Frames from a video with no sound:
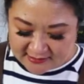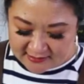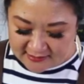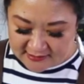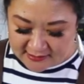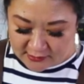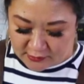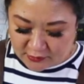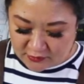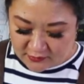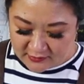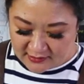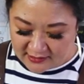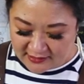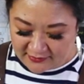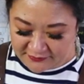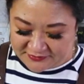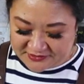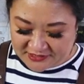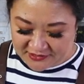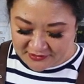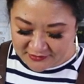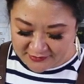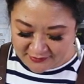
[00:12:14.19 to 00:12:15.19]
there's this like
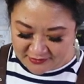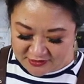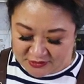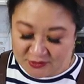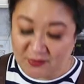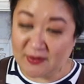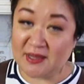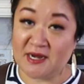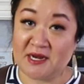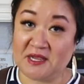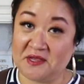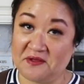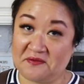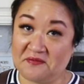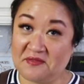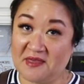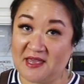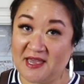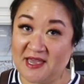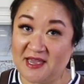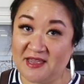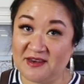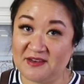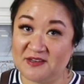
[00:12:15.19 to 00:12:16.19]
open table area we
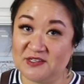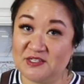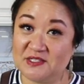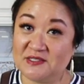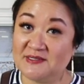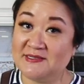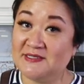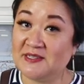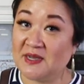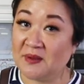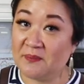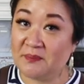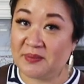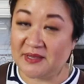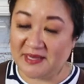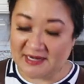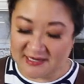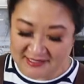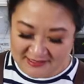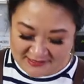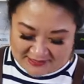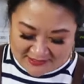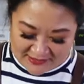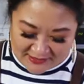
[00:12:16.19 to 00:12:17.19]
can film
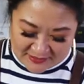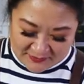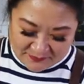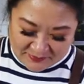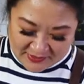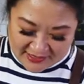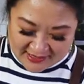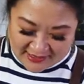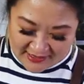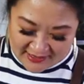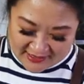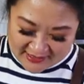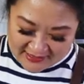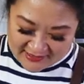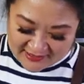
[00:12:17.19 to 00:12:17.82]
from. So I'm thankful